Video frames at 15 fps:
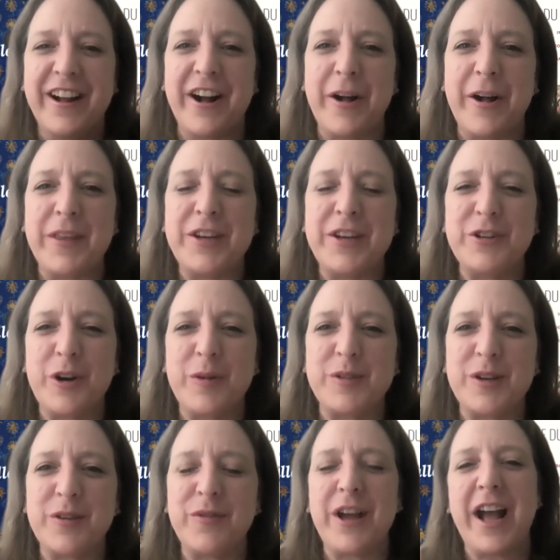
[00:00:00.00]
in terms
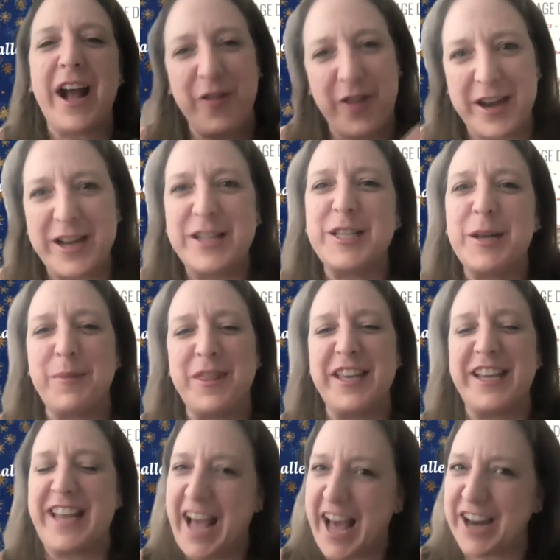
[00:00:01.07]
of how that ends up in the
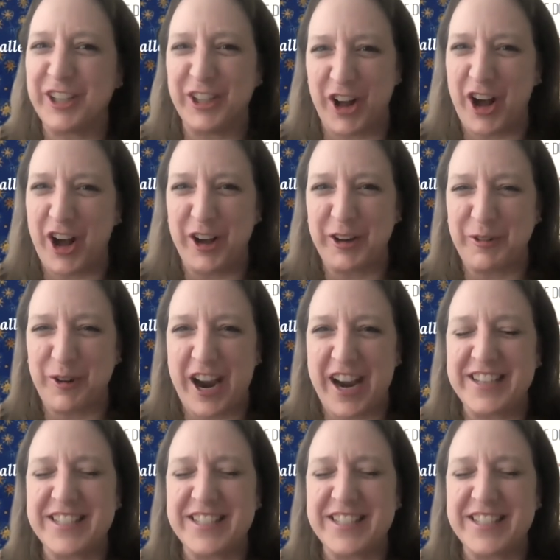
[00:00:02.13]
catalog, right?